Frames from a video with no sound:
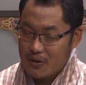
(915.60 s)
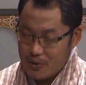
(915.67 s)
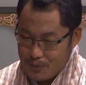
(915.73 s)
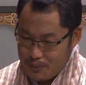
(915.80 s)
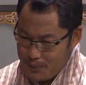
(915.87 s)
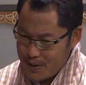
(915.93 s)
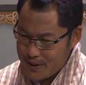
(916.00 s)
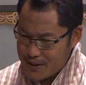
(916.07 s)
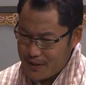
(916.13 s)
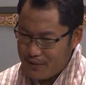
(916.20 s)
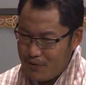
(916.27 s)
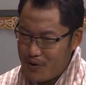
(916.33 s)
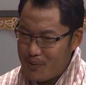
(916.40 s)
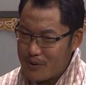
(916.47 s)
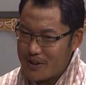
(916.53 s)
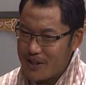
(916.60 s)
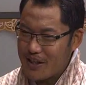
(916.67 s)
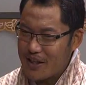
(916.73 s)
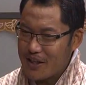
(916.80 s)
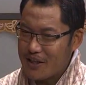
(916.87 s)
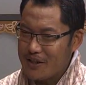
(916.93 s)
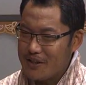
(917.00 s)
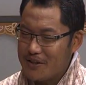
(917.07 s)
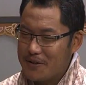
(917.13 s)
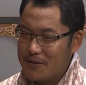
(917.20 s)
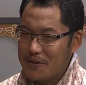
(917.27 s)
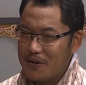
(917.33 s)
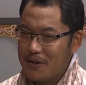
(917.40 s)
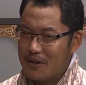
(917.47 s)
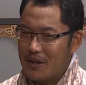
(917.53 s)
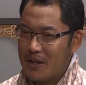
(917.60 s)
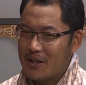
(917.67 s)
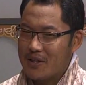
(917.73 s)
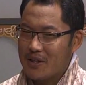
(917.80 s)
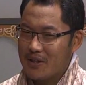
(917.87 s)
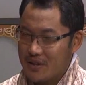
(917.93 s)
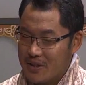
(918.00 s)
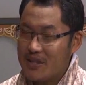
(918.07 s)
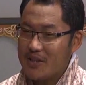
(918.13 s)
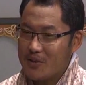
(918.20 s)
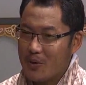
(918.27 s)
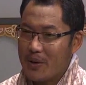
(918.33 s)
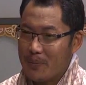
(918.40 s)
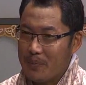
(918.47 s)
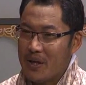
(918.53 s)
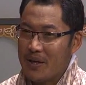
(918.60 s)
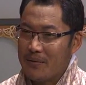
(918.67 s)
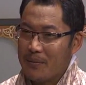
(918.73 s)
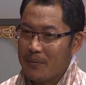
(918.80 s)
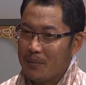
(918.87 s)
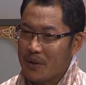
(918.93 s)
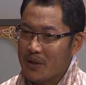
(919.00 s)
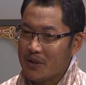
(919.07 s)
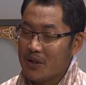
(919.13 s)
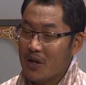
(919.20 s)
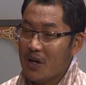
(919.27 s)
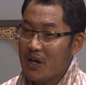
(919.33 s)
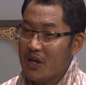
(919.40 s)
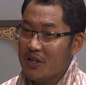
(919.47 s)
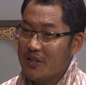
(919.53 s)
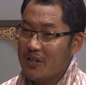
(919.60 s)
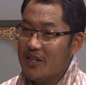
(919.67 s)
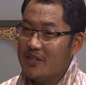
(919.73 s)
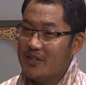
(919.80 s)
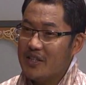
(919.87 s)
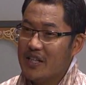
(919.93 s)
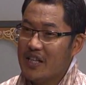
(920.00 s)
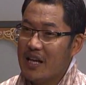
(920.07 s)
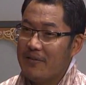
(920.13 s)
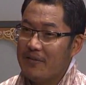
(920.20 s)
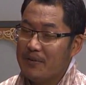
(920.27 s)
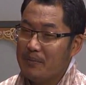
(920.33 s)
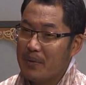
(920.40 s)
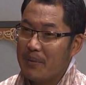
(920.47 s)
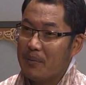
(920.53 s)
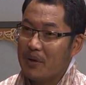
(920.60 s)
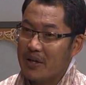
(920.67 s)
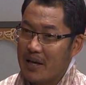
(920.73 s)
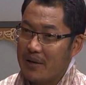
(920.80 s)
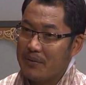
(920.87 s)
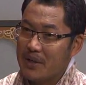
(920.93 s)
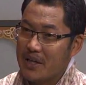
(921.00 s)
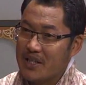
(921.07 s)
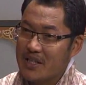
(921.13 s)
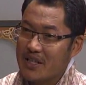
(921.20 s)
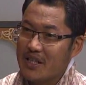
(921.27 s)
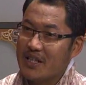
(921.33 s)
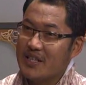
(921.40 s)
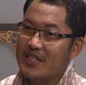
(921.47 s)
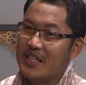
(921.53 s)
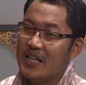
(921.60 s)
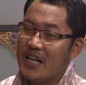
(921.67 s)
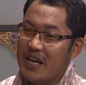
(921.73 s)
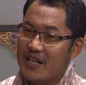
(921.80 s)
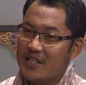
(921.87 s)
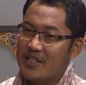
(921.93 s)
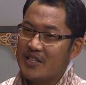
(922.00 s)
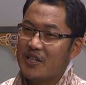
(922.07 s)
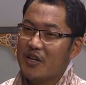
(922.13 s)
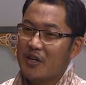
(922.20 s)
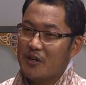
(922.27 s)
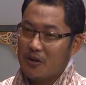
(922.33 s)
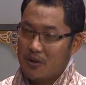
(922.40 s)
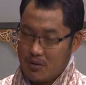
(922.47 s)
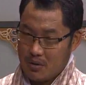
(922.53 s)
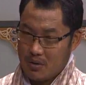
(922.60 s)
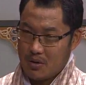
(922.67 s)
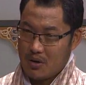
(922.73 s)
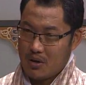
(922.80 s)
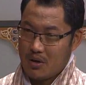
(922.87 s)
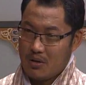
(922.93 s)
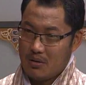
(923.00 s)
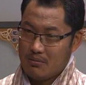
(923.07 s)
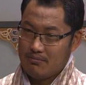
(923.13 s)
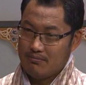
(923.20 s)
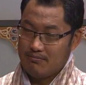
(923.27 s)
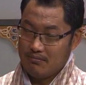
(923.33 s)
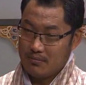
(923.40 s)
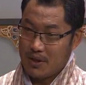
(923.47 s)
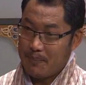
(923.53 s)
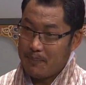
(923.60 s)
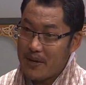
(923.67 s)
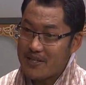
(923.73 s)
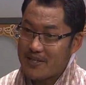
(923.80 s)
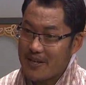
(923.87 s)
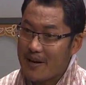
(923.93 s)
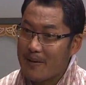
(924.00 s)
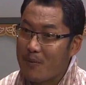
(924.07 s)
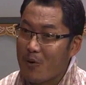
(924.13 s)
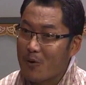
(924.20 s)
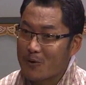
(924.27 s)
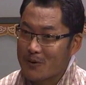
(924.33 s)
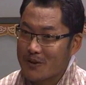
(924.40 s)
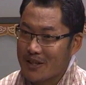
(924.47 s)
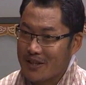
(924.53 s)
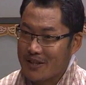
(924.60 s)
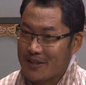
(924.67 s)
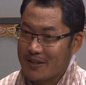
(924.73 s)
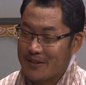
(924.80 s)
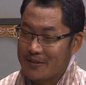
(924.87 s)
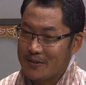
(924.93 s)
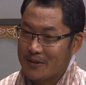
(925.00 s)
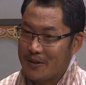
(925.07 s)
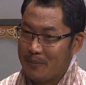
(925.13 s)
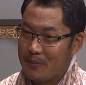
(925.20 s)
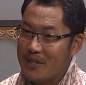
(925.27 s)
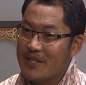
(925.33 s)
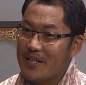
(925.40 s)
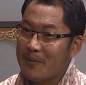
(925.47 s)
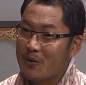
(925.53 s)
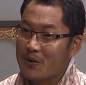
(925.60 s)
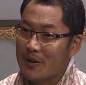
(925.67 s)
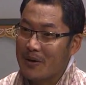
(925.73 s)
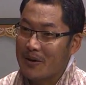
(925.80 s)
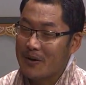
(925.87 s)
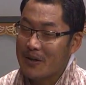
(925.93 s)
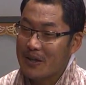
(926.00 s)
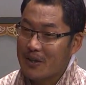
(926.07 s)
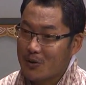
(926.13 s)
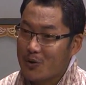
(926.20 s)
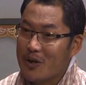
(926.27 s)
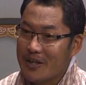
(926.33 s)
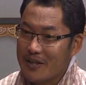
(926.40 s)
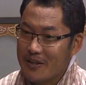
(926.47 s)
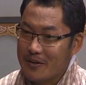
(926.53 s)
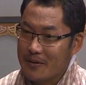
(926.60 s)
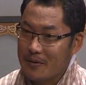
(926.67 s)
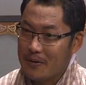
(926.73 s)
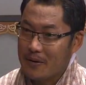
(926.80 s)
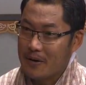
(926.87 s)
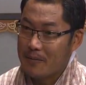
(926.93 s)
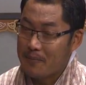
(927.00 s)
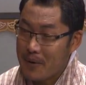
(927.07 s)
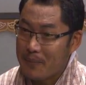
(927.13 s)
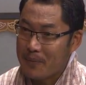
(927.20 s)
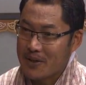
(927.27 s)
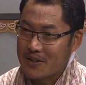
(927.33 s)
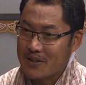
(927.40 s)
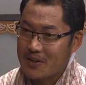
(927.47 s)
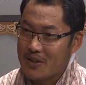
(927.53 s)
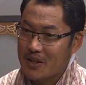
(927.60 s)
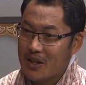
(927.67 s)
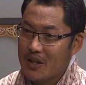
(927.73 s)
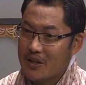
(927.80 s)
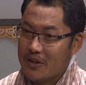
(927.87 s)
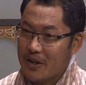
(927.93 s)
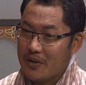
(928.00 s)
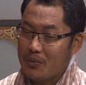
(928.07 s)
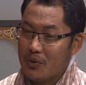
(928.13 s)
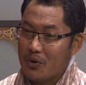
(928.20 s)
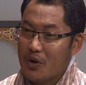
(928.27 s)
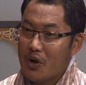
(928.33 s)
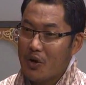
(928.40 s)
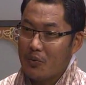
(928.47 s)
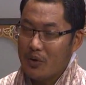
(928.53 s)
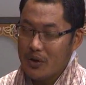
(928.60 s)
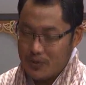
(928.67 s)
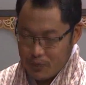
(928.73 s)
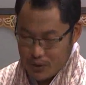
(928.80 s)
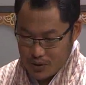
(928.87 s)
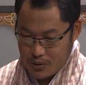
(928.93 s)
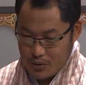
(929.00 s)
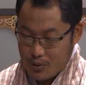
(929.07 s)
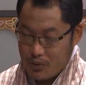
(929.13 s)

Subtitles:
first and foremost thing is that this is what I believe, because this 11-member cabinet is elected the best among the ruling members. Therefore, with